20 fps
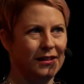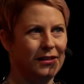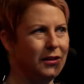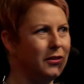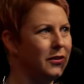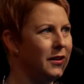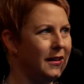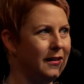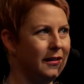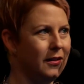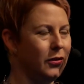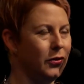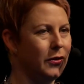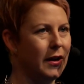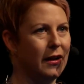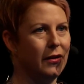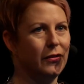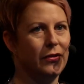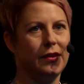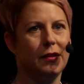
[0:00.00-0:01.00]
You don't need a new
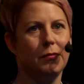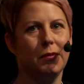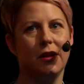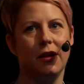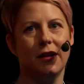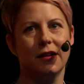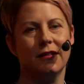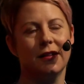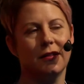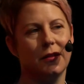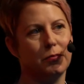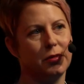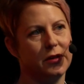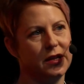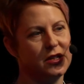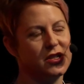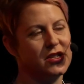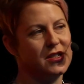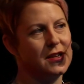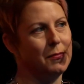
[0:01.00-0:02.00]
house. He belonged to the
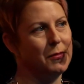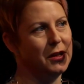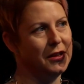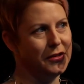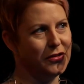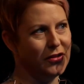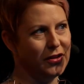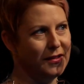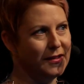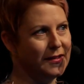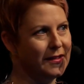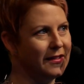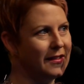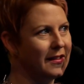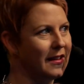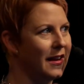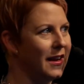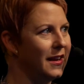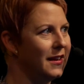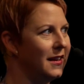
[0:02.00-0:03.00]
British Demolition
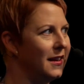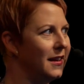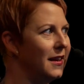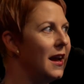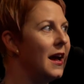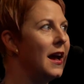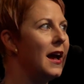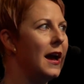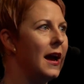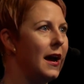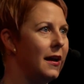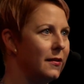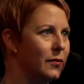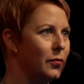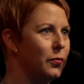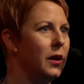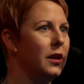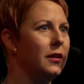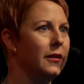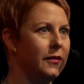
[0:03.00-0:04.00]
Society
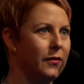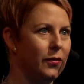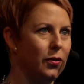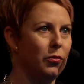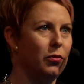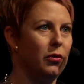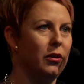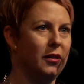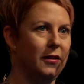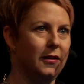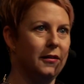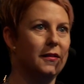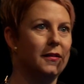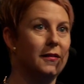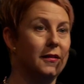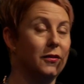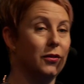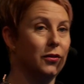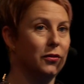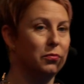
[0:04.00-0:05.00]
as well as the Royal
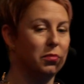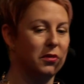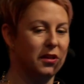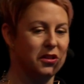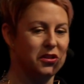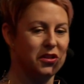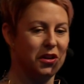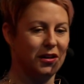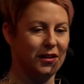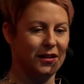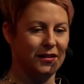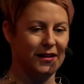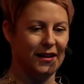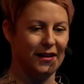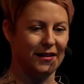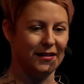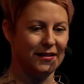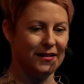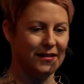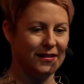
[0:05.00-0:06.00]
Institute of British
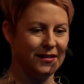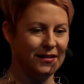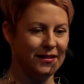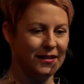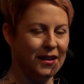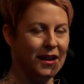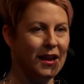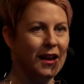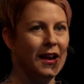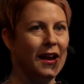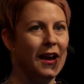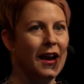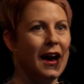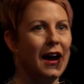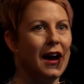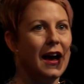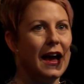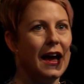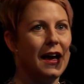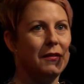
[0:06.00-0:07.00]
Architects.
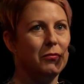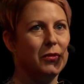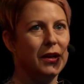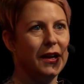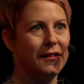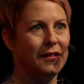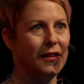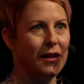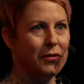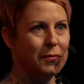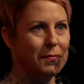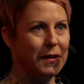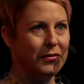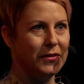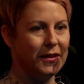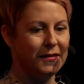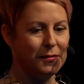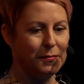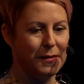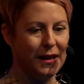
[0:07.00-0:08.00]
And what I love about
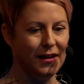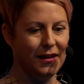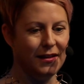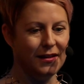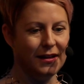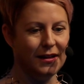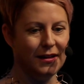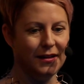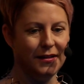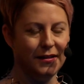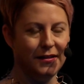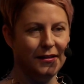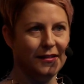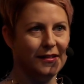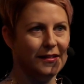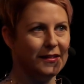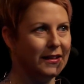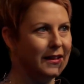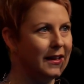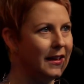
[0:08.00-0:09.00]
this man
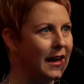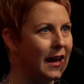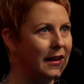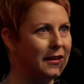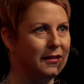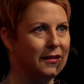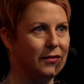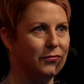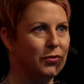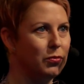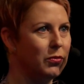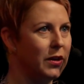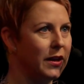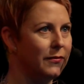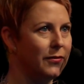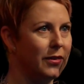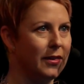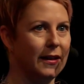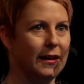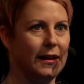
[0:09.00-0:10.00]
is he had a different way
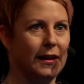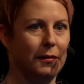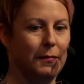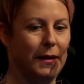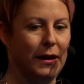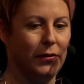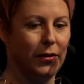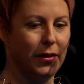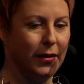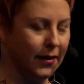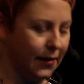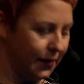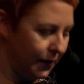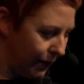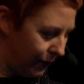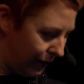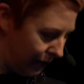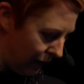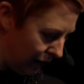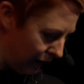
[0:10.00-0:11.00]
of thinking about
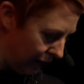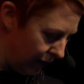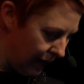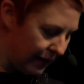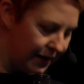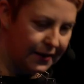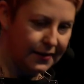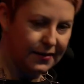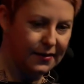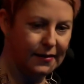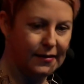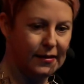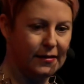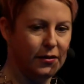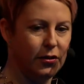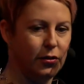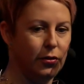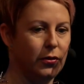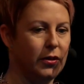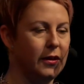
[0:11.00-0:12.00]
things. So the London
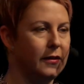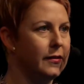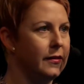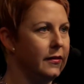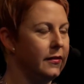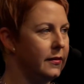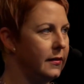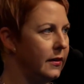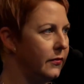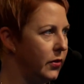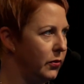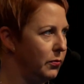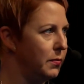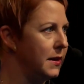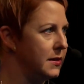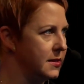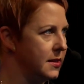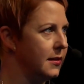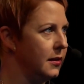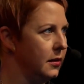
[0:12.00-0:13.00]
Zoo, this is, if you've
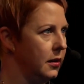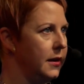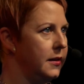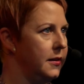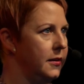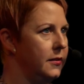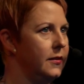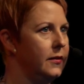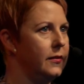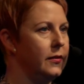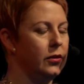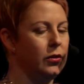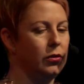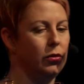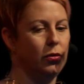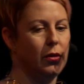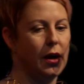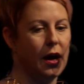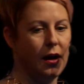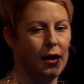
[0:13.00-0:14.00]
been to the London
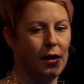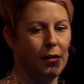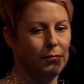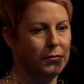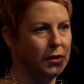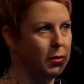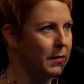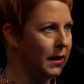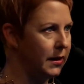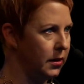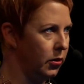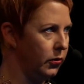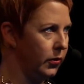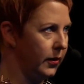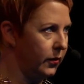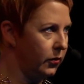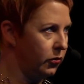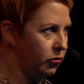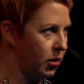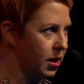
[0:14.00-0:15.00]
Zoo, um, you might know
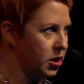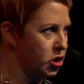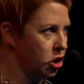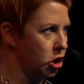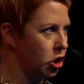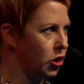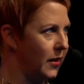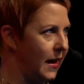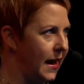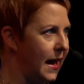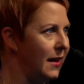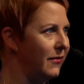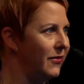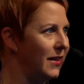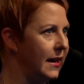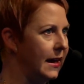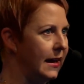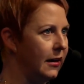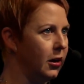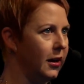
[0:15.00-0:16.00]
this structure, the
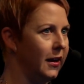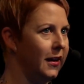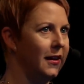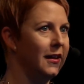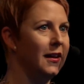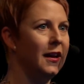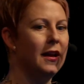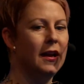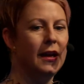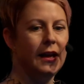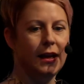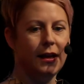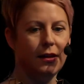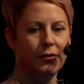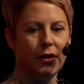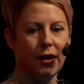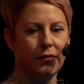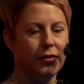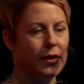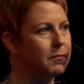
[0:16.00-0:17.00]
aviary. He
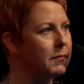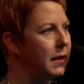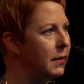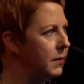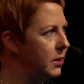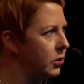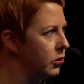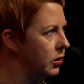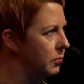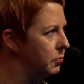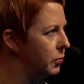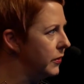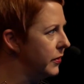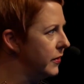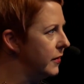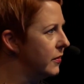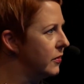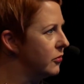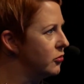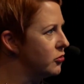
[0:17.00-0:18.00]
thought that maybe you could put this